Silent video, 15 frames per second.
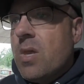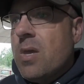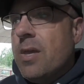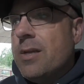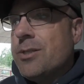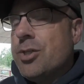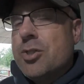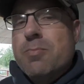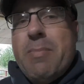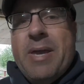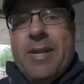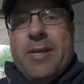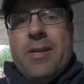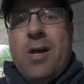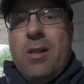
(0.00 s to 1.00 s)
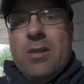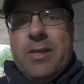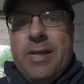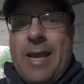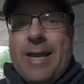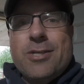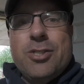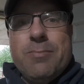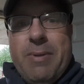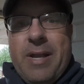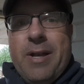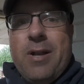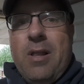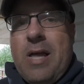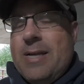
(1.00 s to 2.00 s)
it just actually made
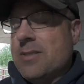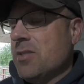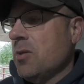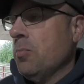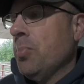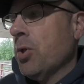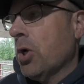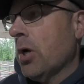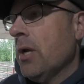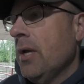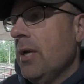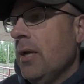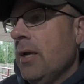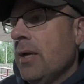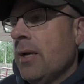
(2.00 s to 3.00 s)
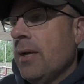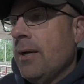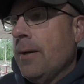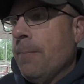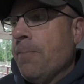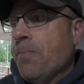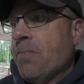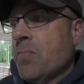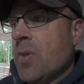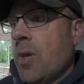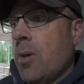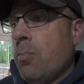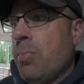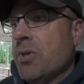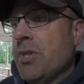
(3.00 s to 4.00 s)
it a lot simpler.
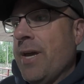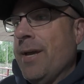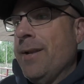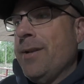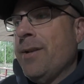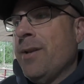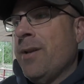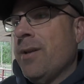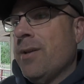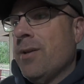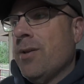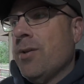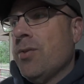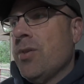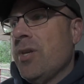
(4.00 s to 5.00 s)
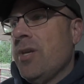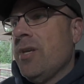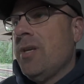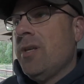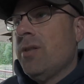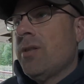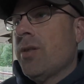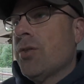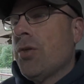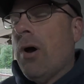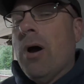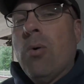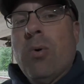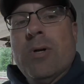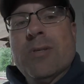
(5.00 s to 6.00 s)
But then the
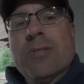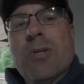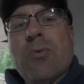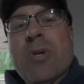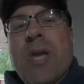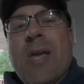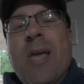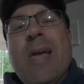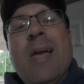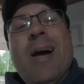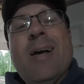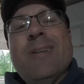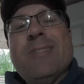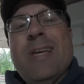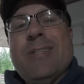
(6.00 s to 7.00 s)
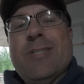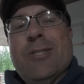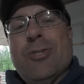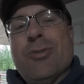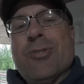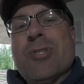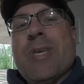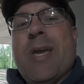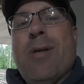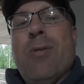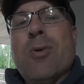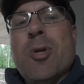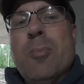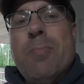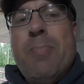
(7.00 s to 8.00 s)
thought was, okay, how does that digital scale
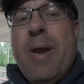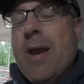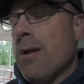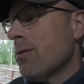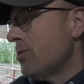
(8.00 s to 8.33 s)
compare